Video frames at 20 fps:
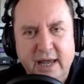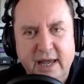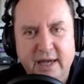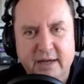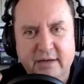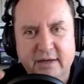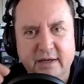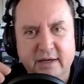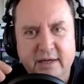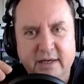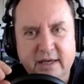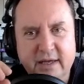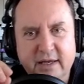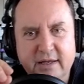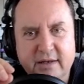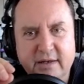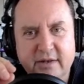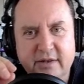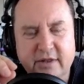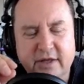And
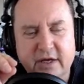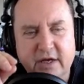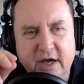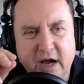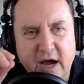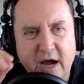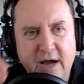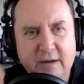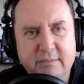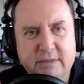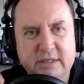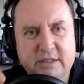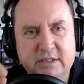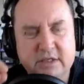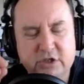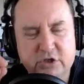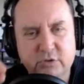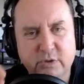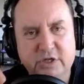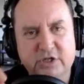again, the common
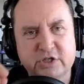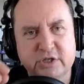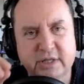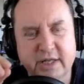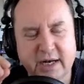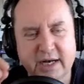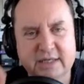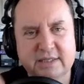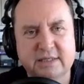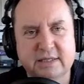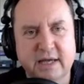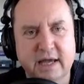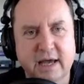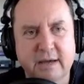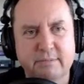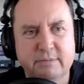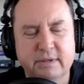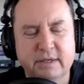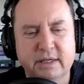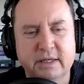situation that I see
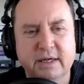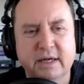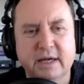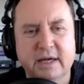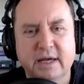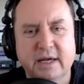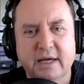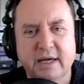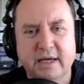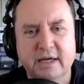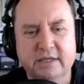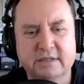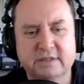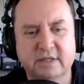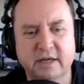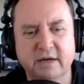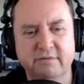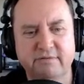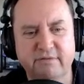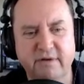happening is
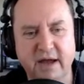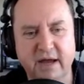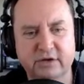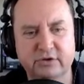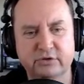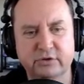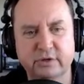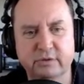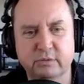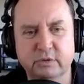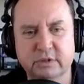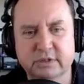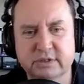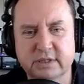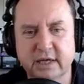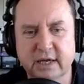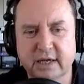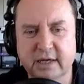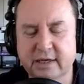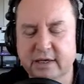that a factory will
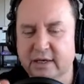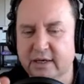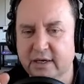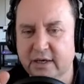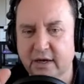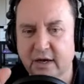say,